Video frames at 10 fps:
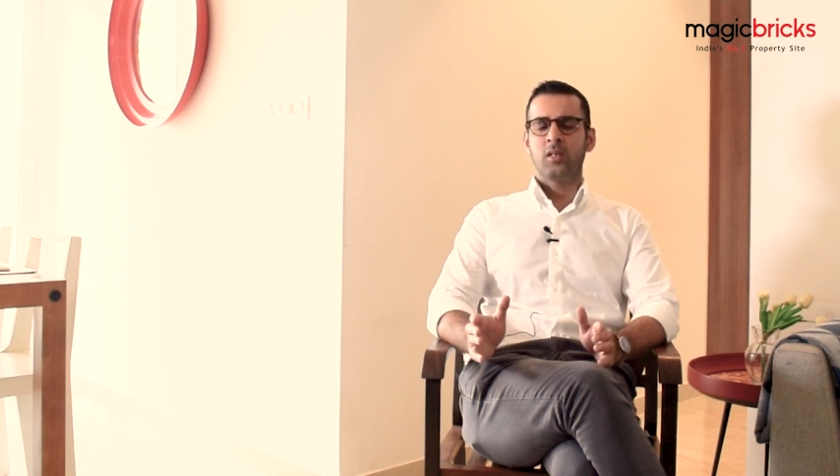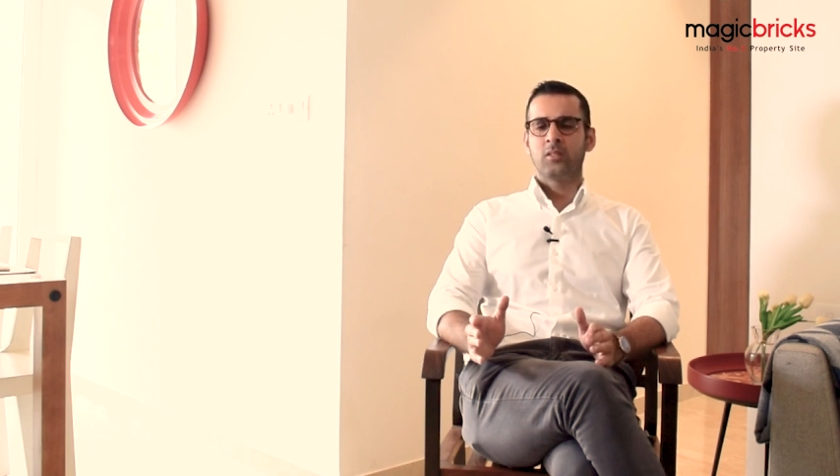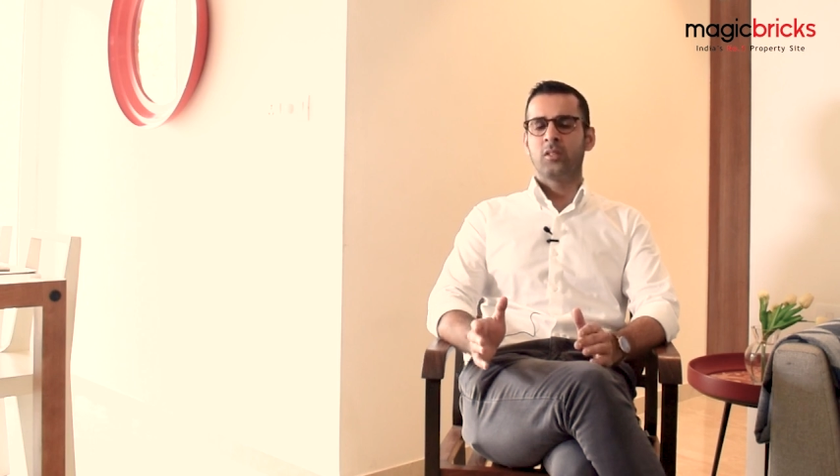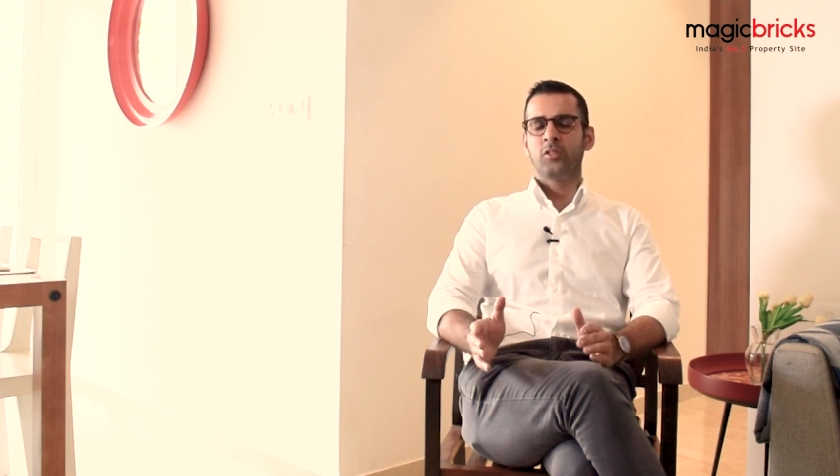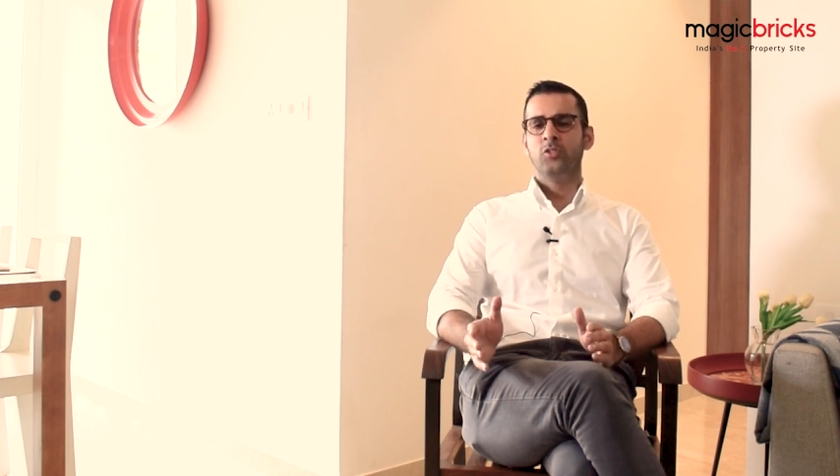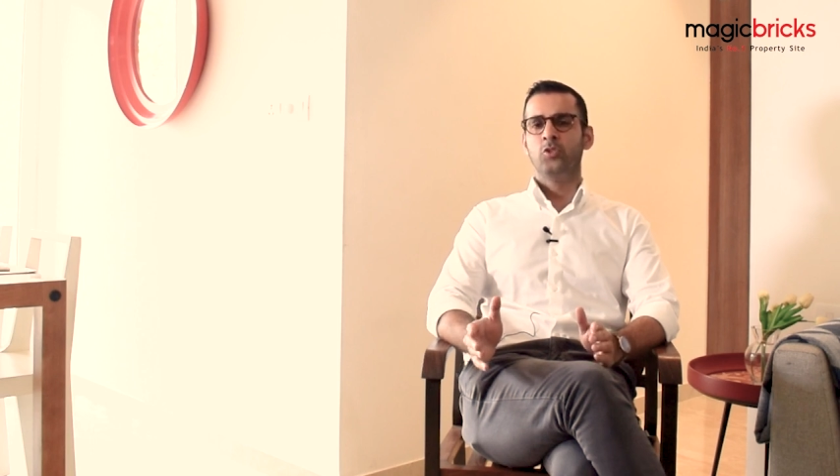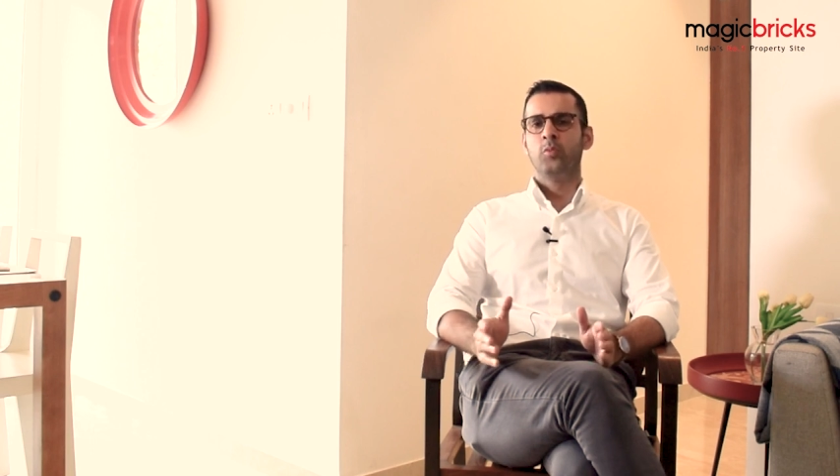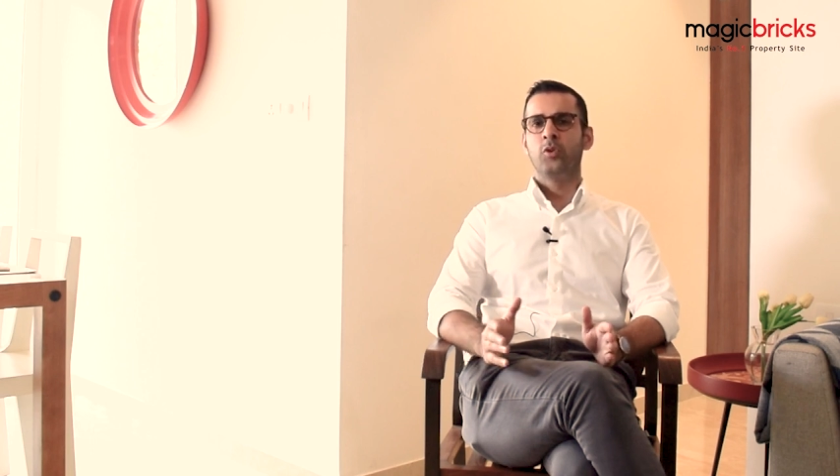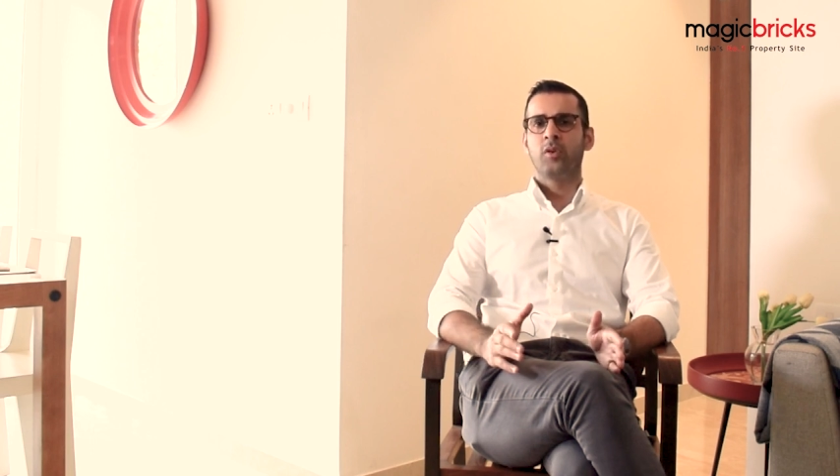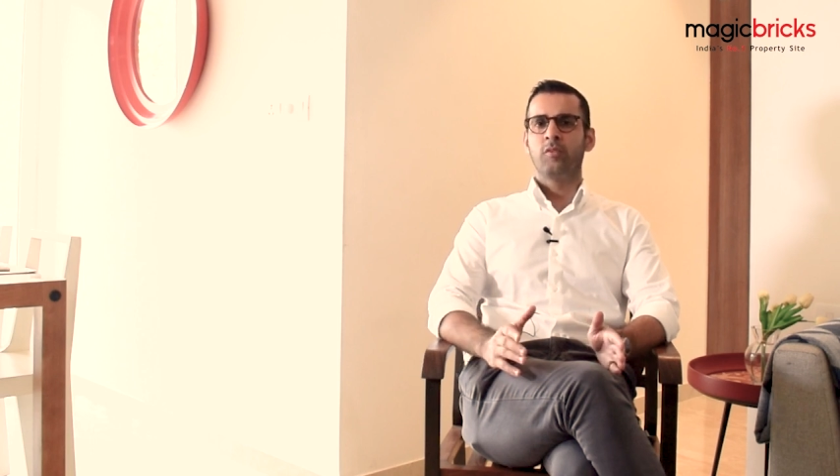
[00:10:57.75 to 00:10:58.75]
ask the
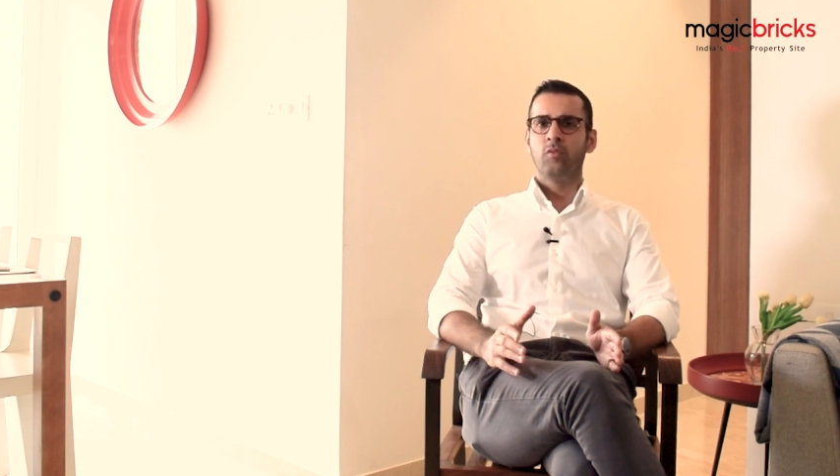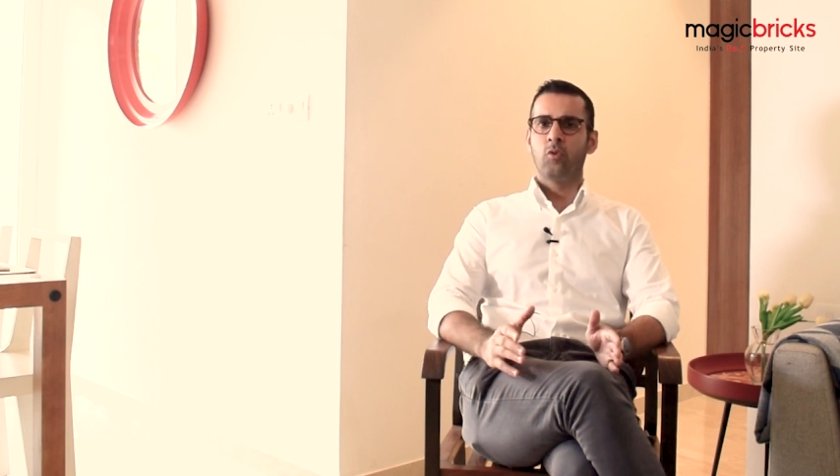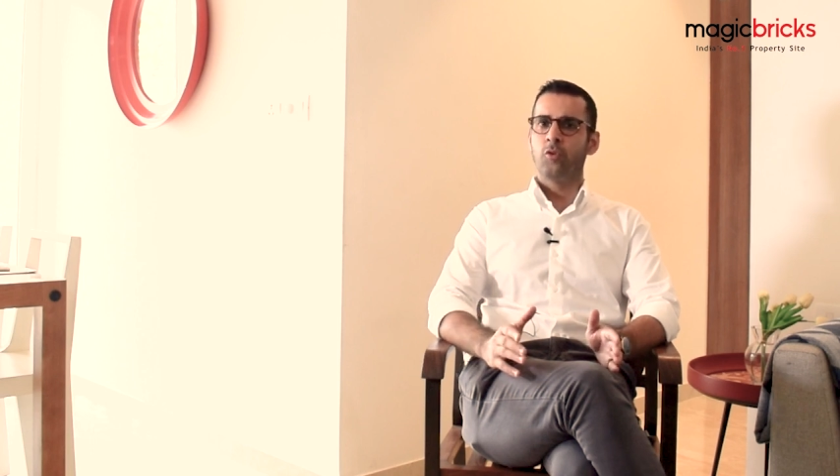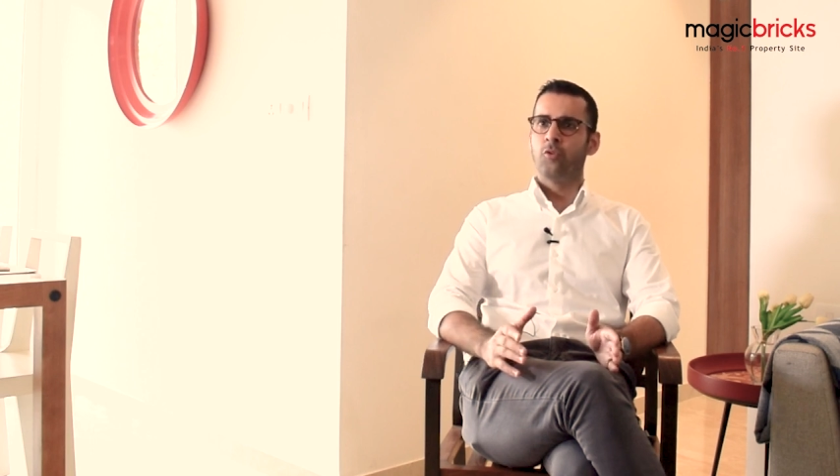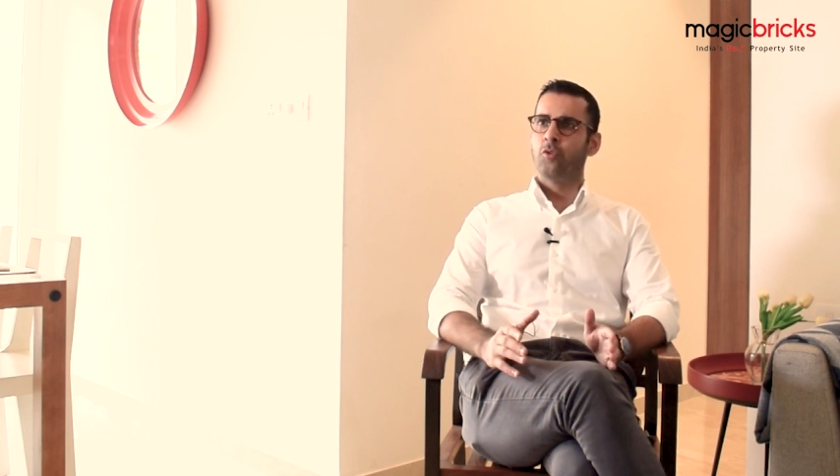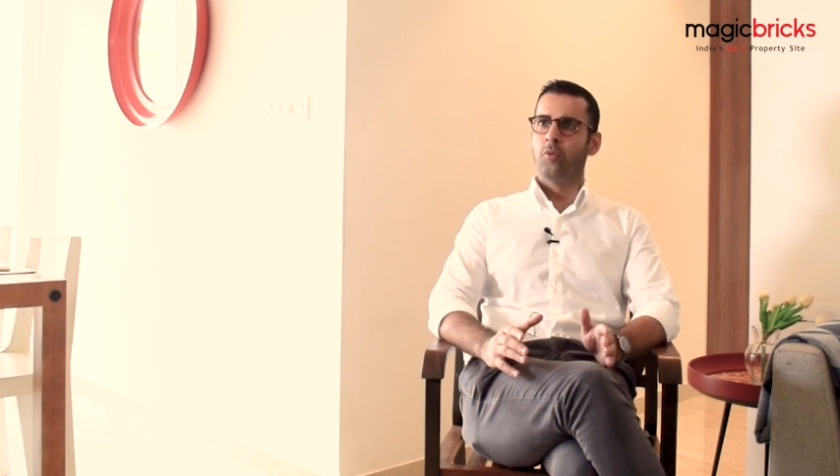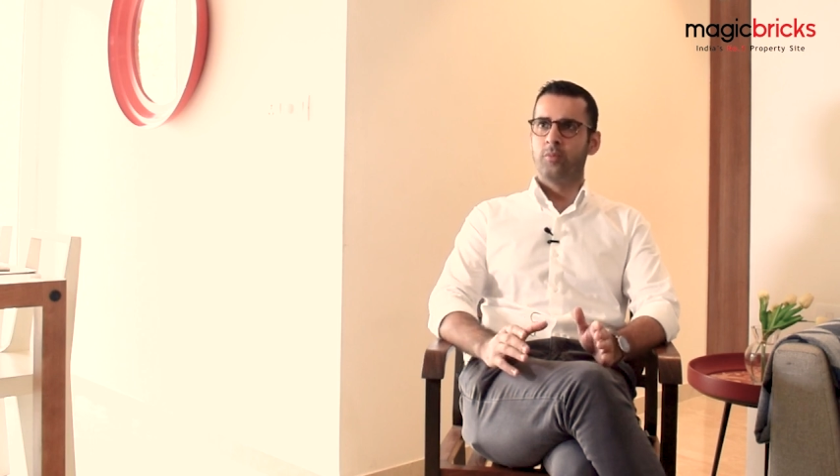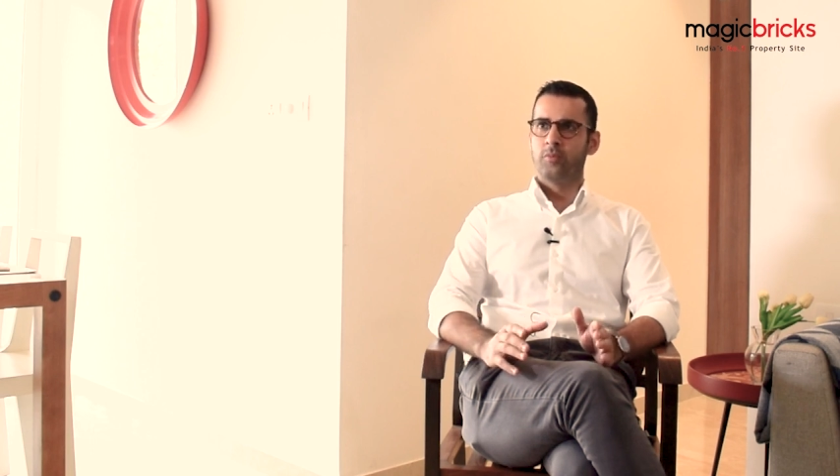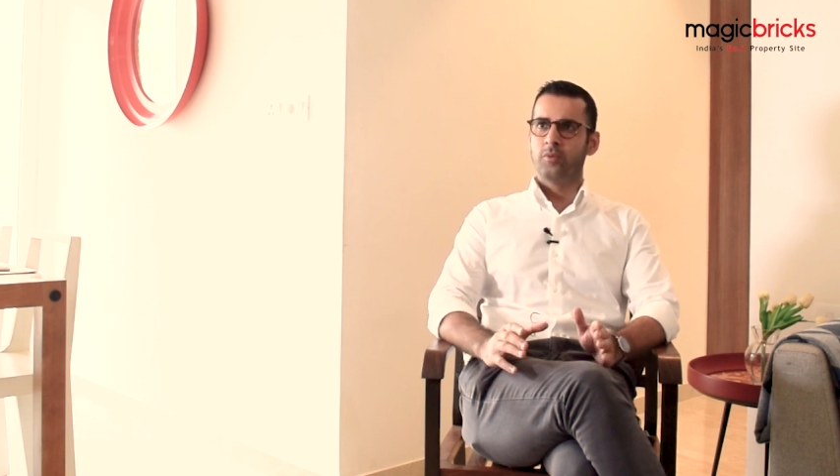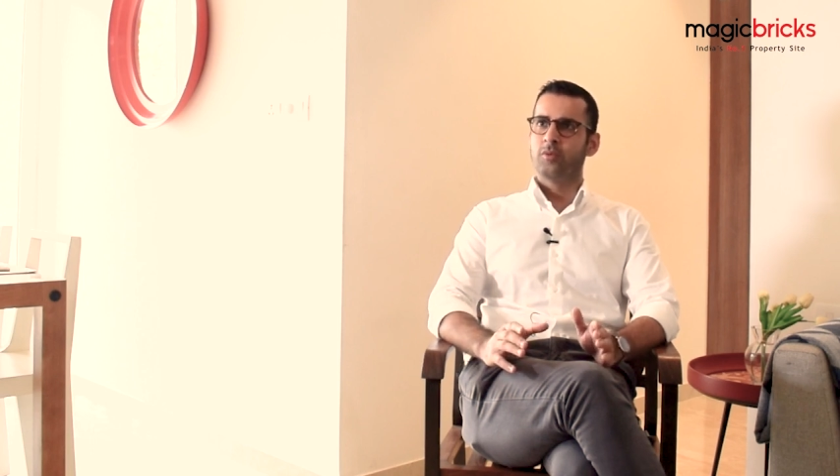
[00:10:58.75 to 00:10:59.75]
consumer to give a wardrobe,
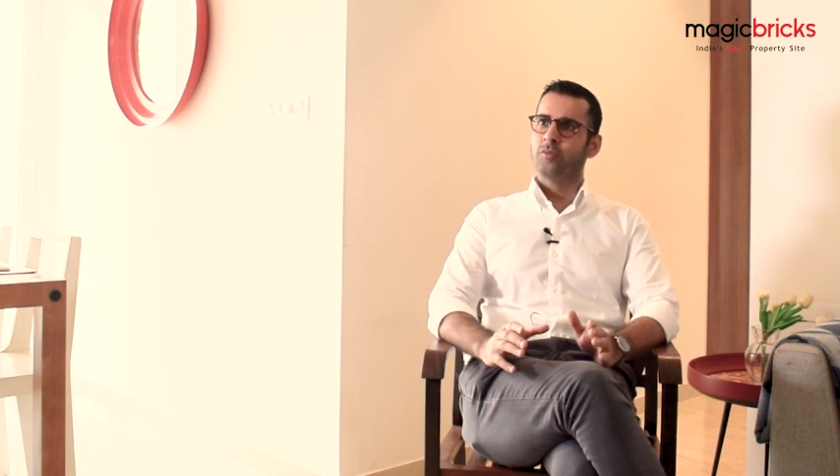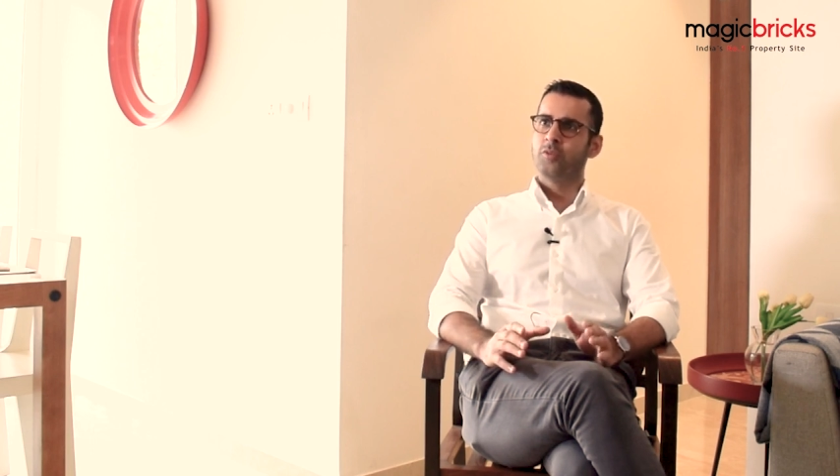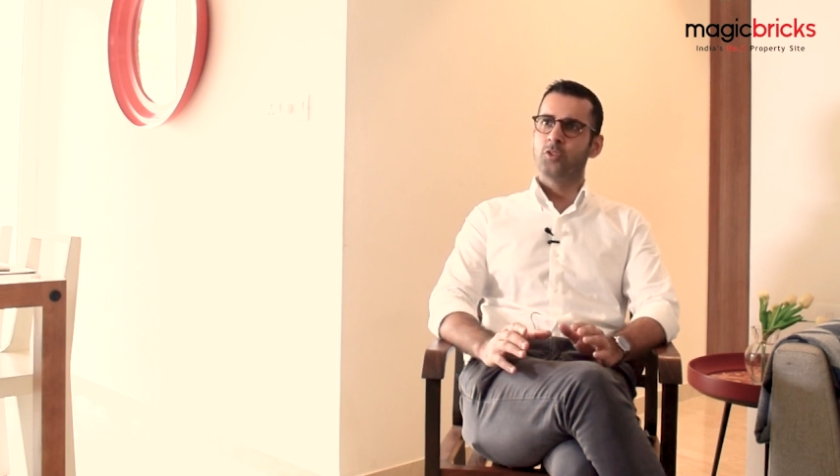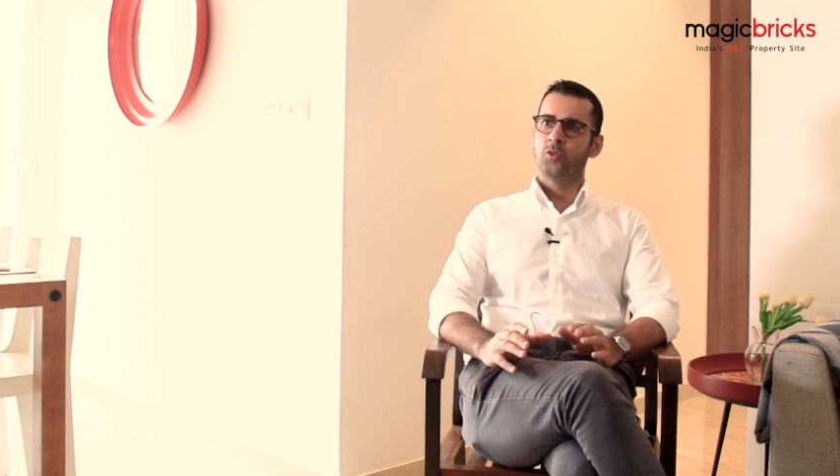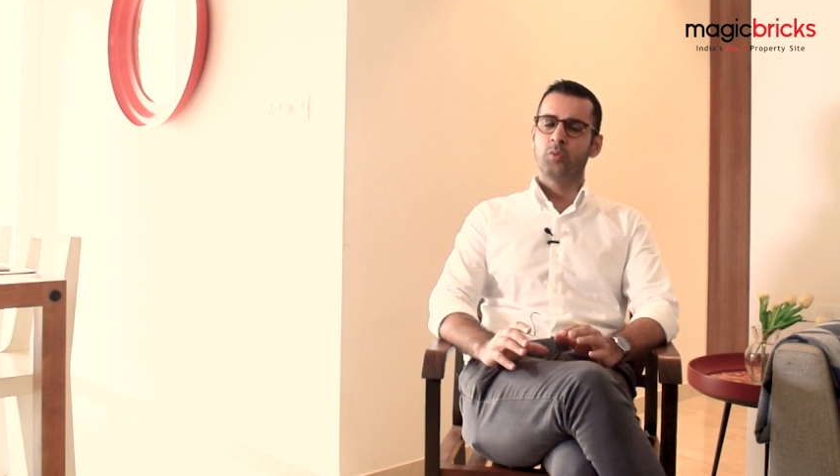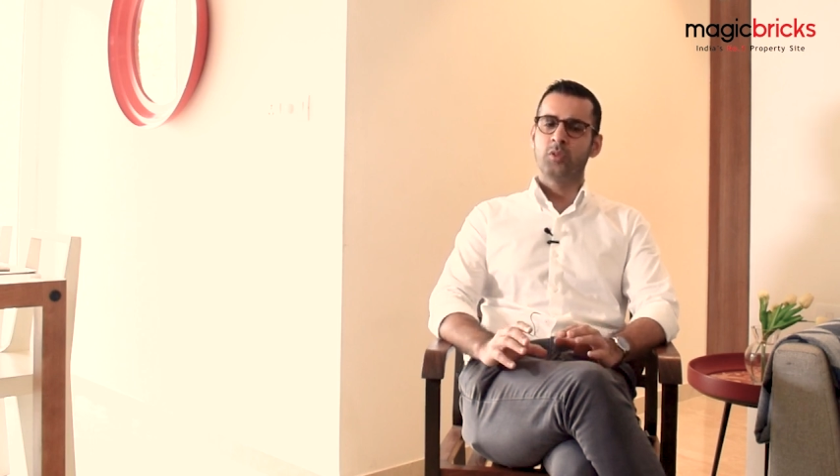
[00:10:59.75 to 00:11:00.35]
which